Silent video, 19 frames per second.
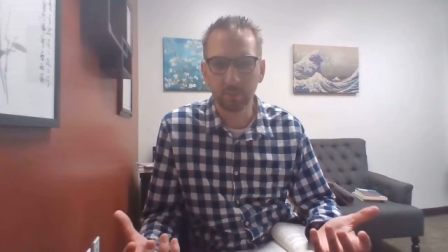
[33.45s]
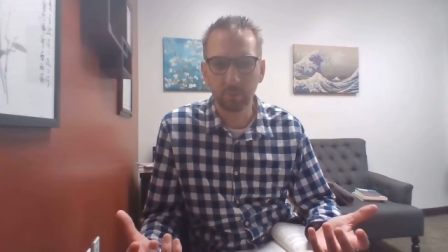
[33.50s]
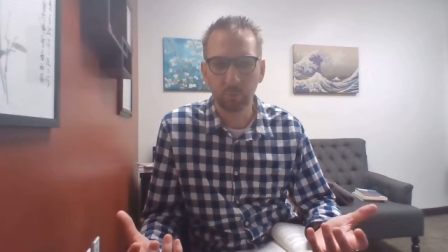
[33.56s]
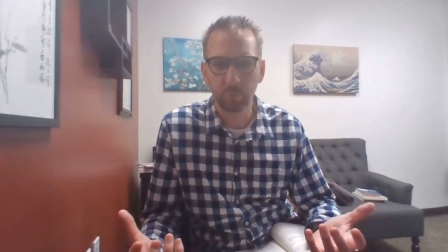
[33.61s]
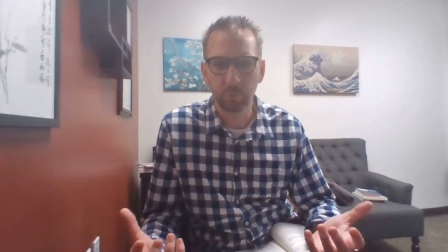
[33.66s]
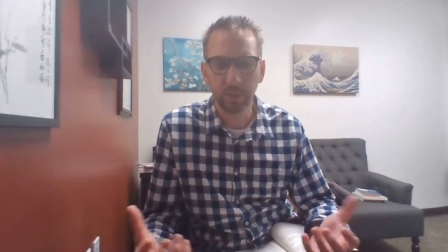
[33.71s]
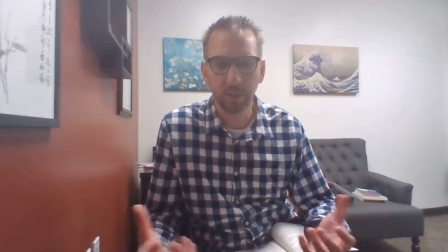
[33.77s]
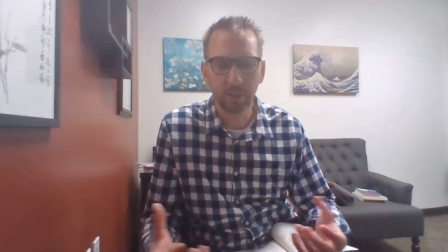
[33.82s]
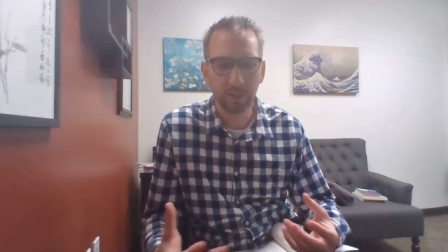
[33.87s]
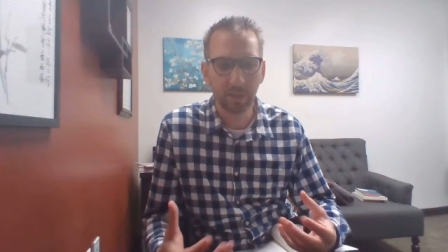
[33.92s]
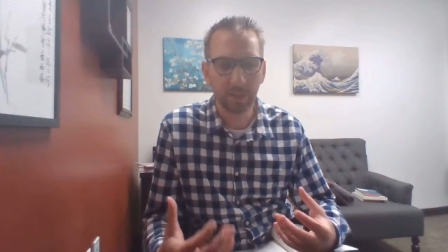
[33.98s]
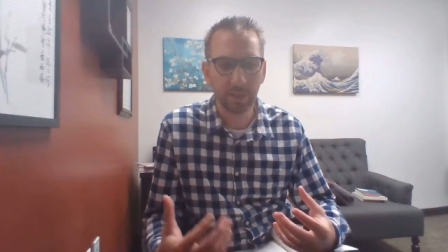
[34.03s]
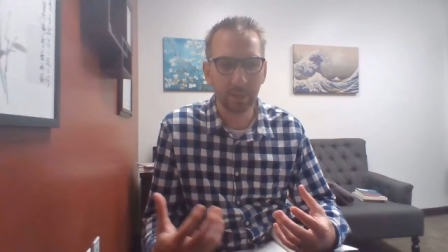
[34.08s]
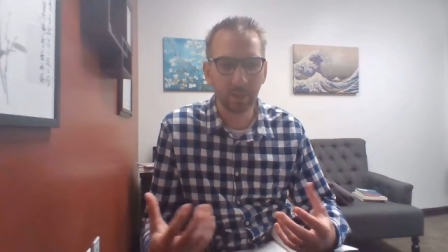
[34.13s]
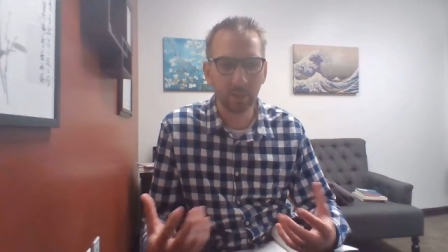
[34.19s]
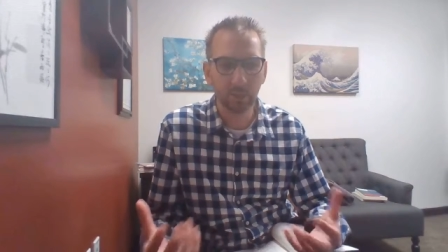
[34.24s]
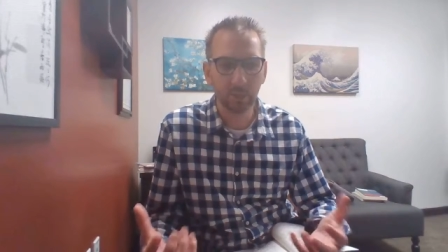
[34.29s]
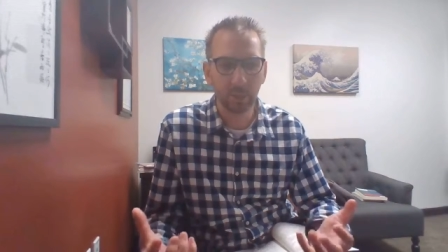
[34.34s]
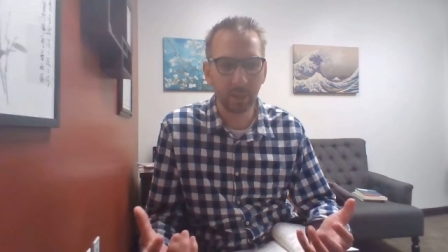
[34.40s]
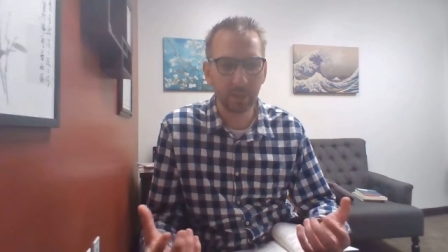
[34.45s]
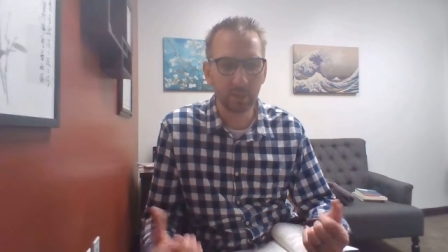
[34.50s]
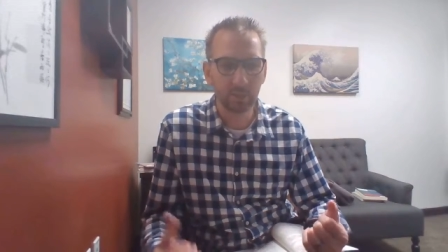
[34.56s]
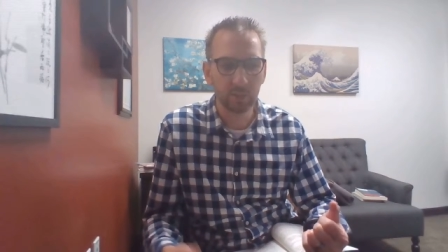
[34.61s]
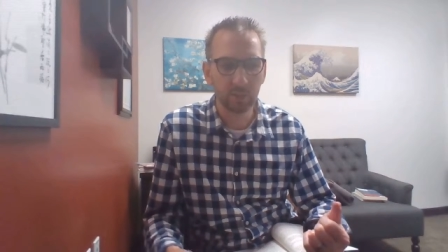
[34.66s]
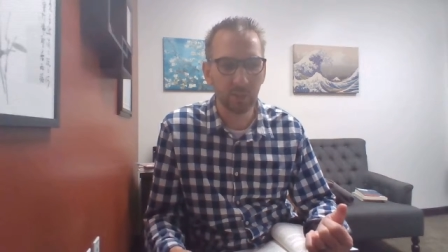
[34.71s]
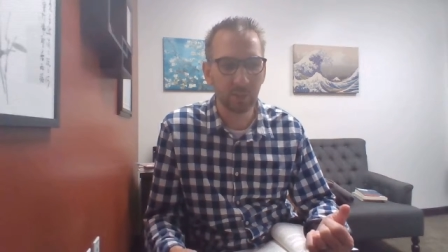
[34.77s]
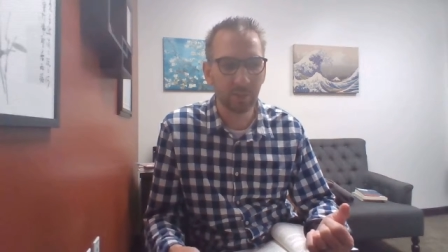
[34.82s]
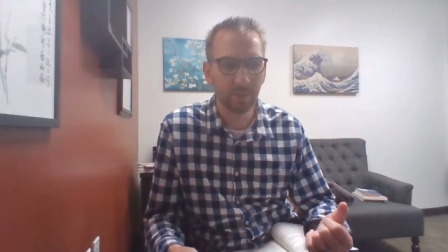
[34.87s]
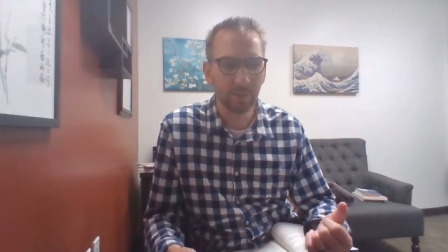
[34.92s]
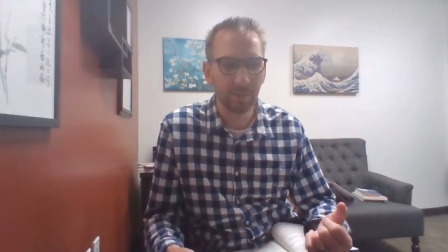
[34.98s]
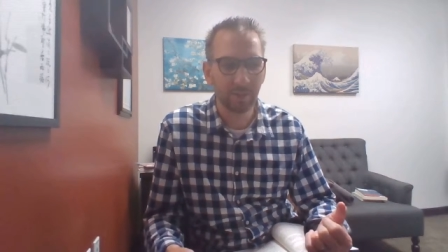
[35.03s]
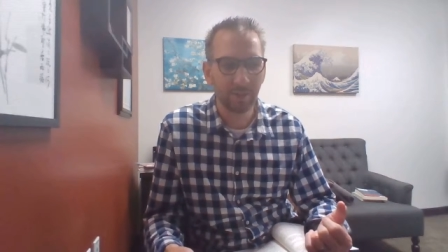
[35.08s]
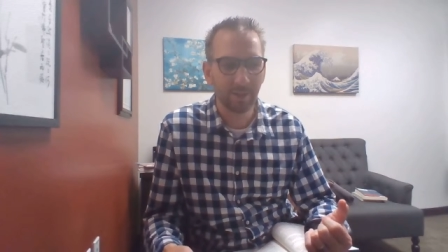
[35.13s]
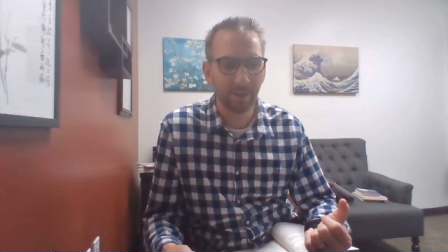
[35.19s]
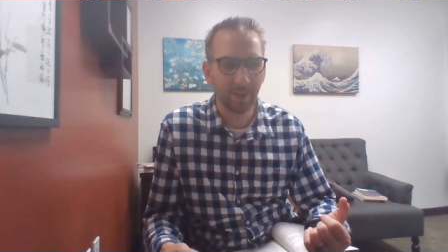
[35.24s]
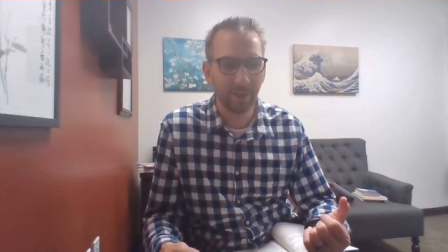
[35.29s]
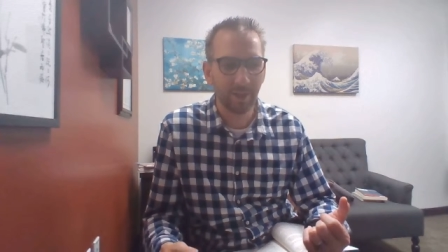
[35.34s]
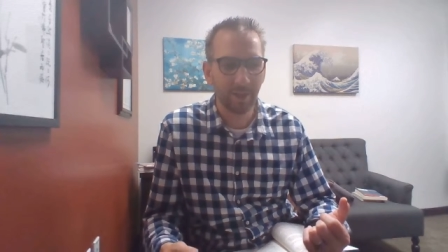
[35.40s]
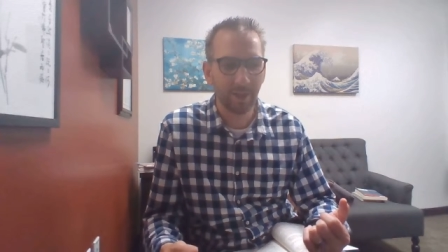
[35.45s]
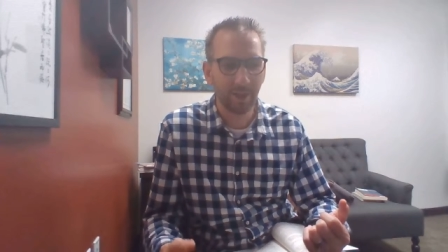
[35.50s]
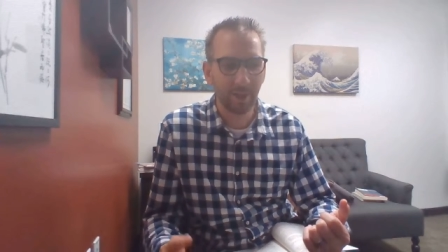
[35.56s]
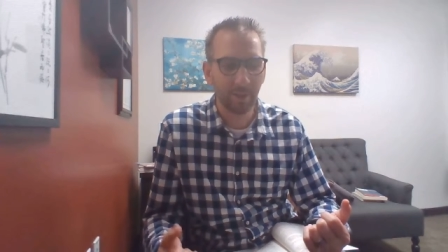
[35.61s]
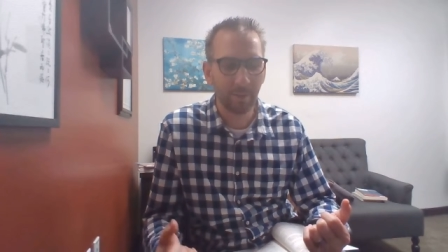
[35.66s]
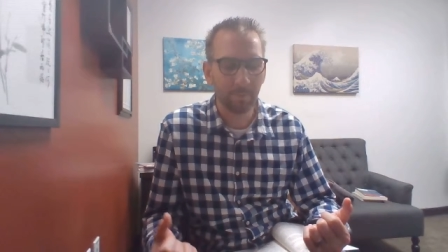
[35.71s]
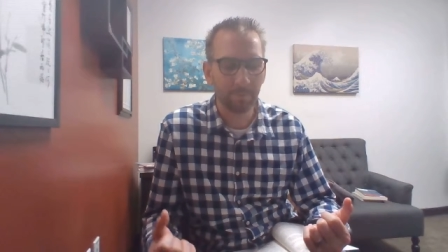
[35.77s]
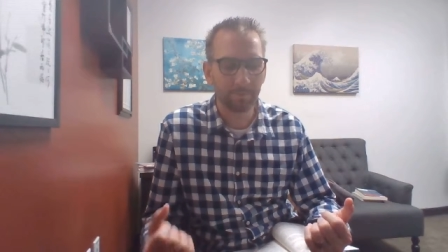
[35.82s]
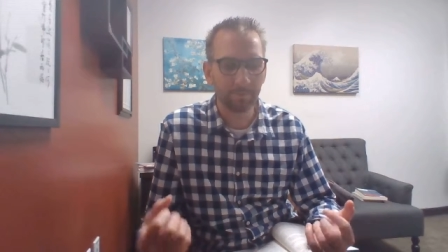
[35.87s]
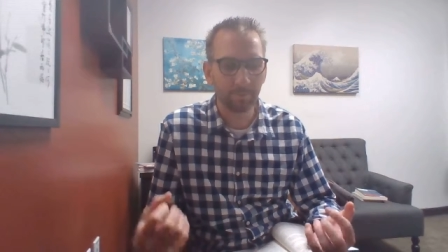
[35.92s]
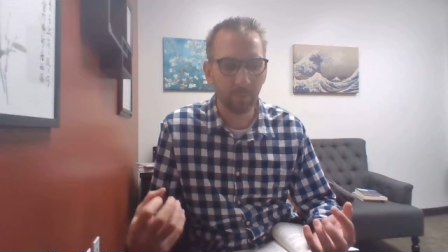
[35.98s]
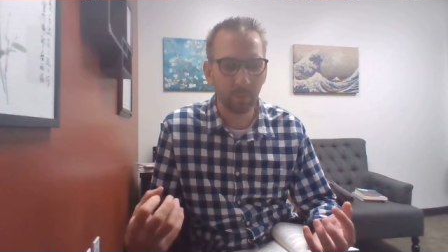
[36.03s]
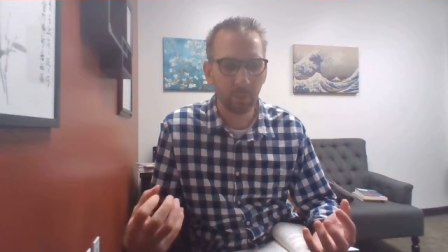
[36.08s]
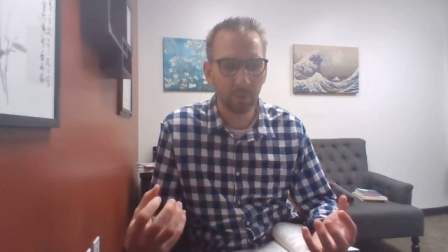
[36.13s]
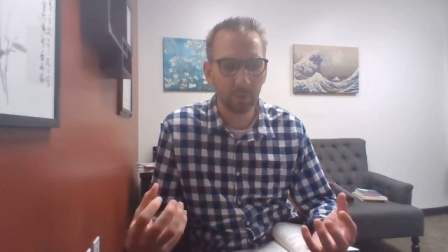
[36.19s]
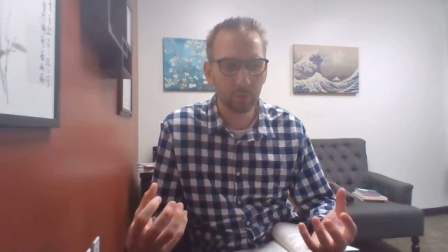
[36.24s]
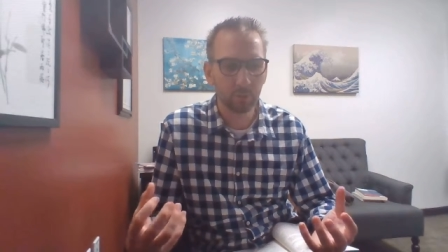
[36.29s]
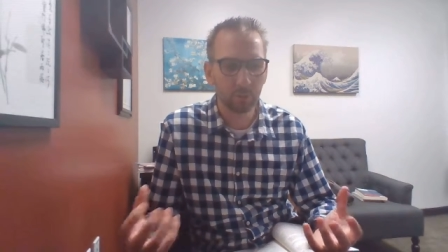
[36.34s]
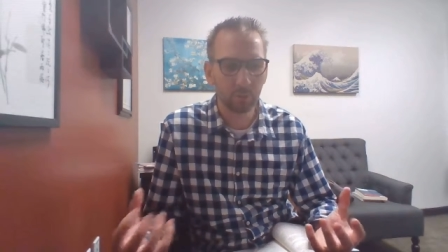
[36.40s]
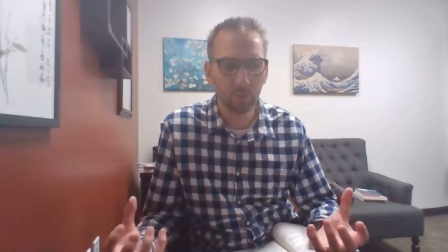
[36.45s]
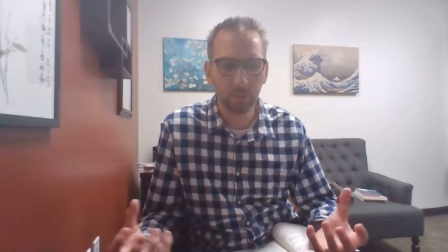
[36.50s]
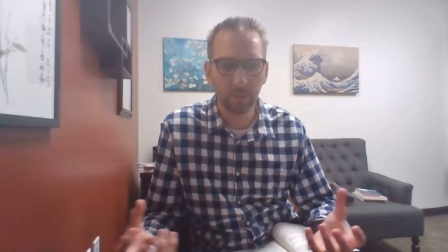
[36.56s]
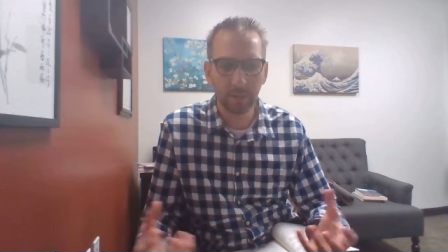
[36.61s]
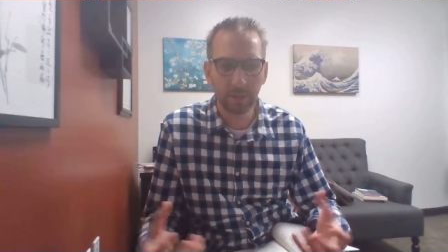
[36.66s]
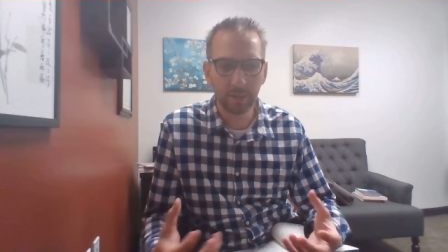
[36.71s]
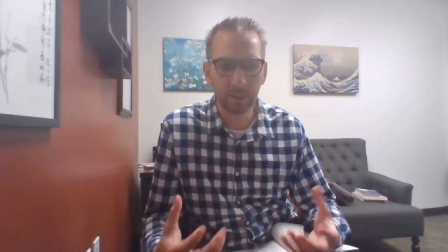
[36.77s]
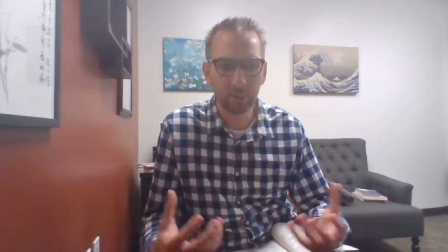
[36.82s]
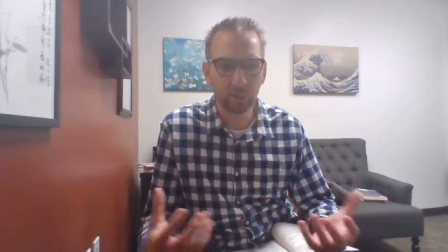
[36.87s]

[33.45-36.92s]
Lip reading: We can integrate any